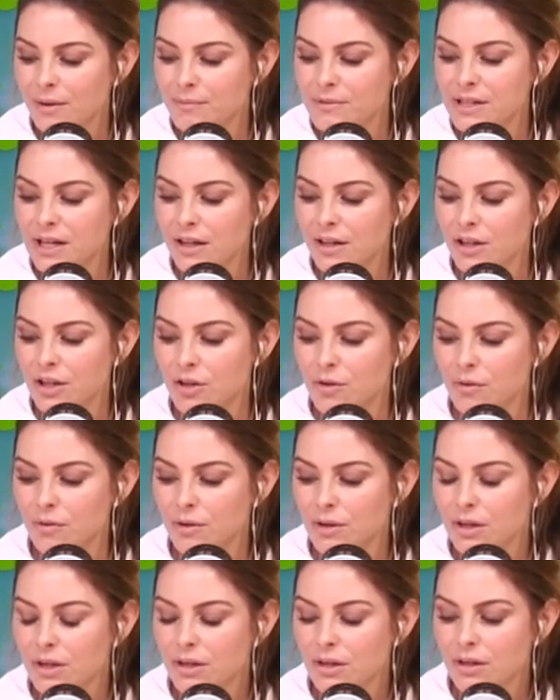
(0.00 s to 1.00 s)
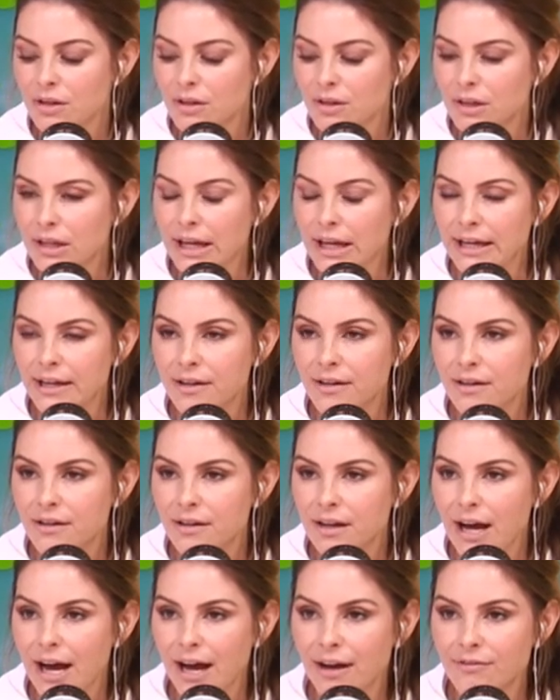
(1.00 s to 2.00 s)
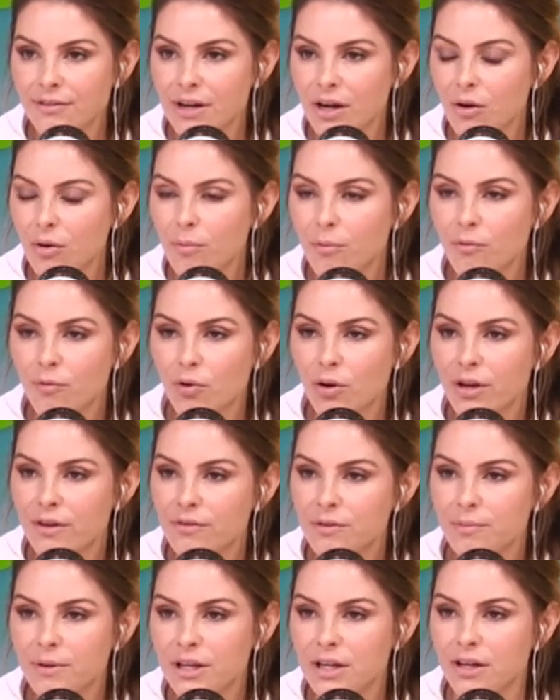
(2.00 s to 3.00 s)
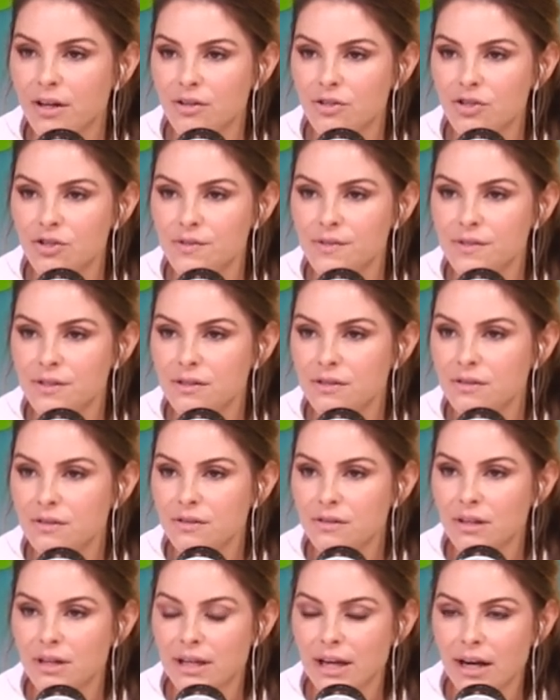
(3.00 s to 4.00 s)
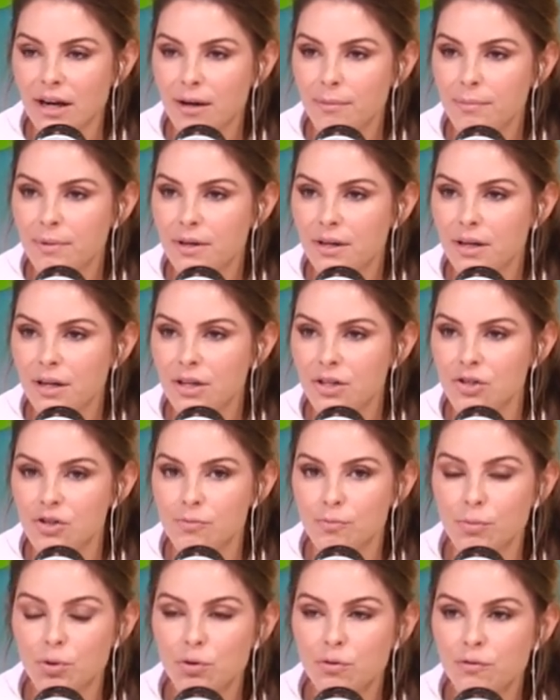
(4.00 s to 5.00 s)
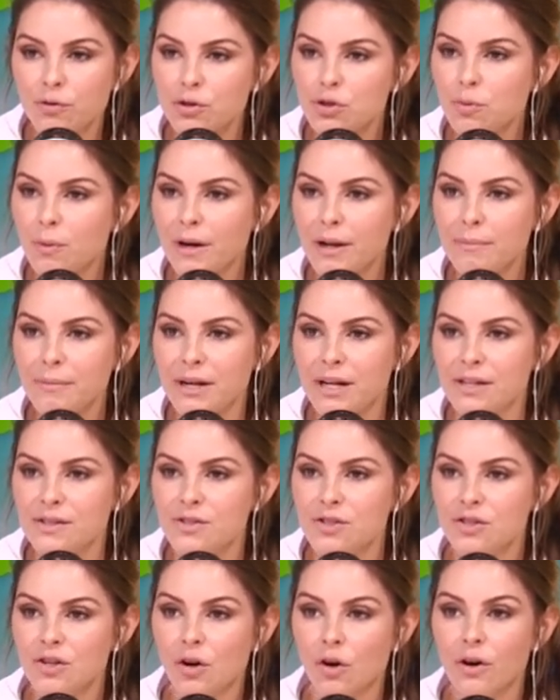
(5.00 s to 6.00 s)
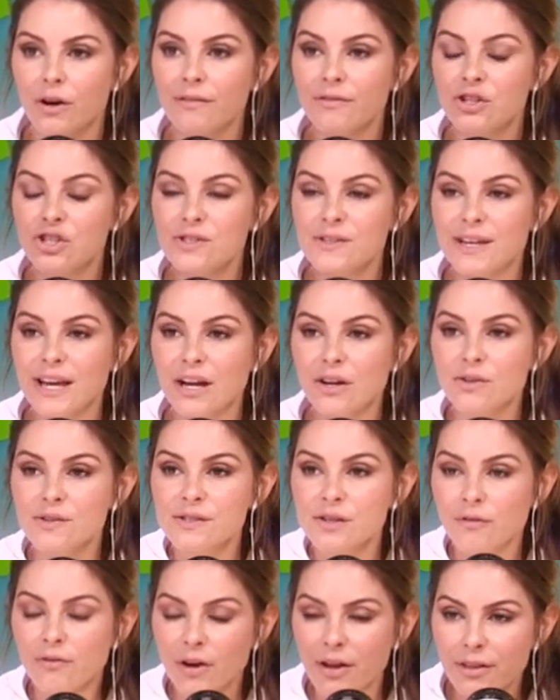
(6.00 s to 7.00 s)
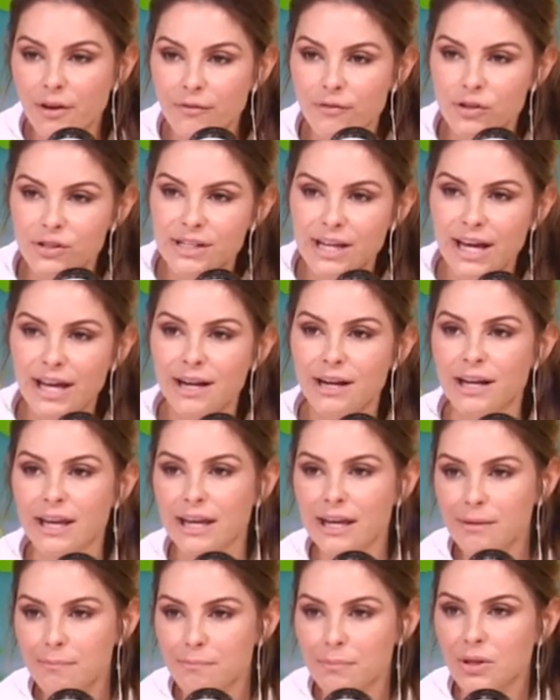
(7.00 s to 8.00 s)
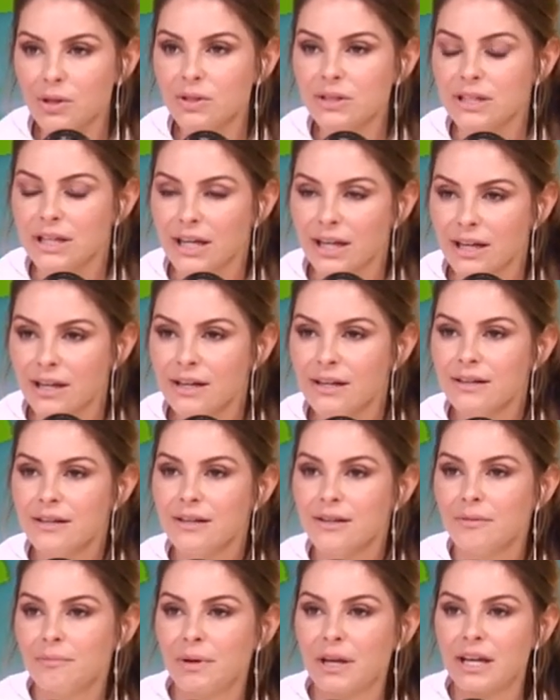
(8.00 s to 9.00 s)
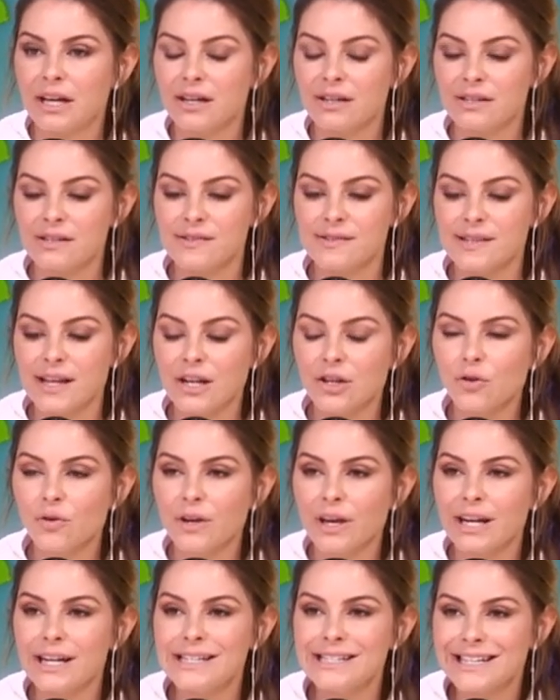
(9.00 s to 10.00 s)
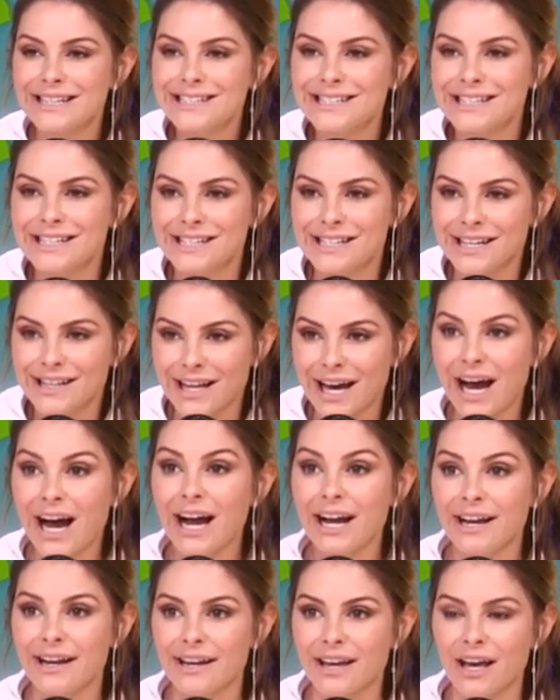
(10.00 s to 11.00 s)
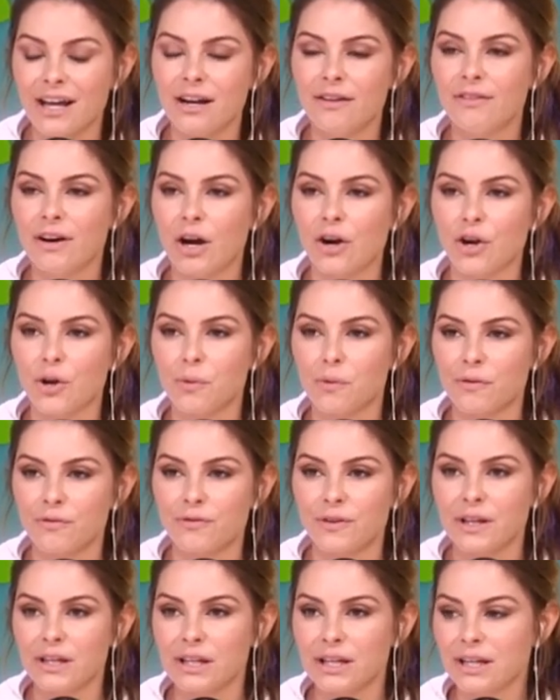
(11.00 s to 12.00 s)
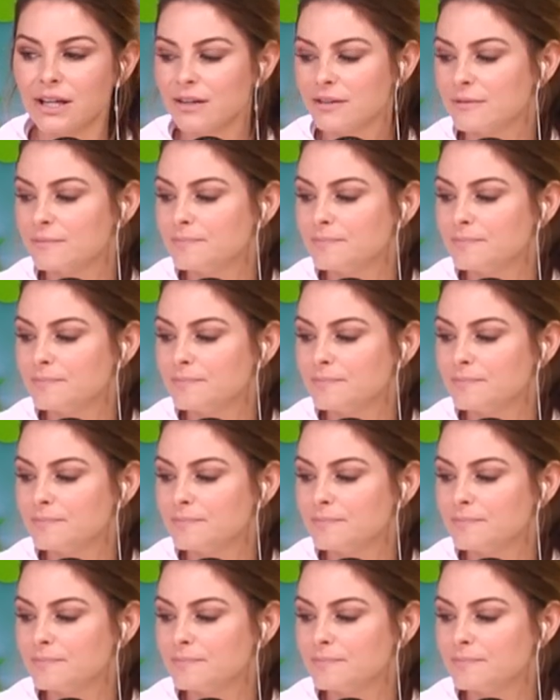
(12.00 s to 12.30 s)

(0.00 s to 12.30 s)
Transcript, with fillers: I'm telling you, like half an hour before you have to be mm-hmm. here. Just get up, move for 20 minutes, or even just get yourself on there for 10 and keep building because then you'll get addicted to the high again of how you were feeling.